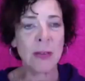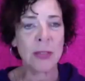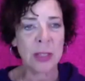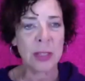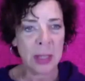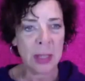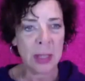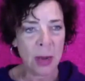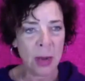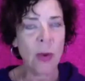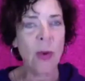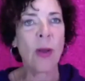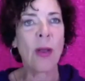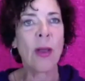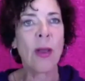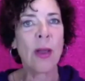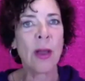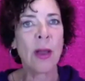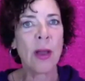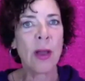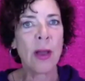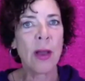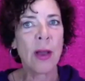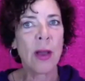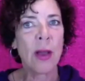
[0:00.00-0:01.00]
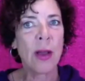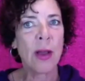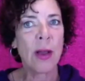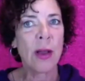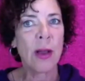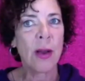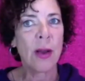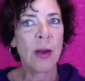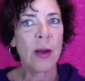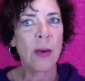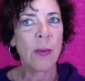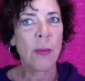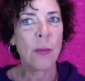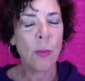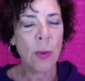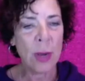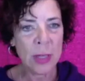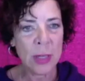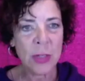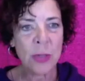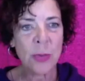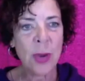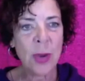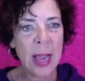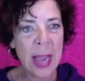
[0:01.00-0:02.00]
and go, what
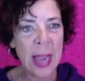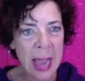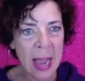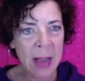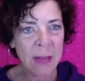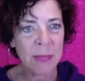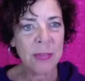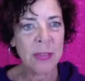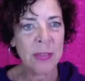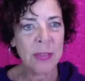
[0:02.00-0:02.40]
do I have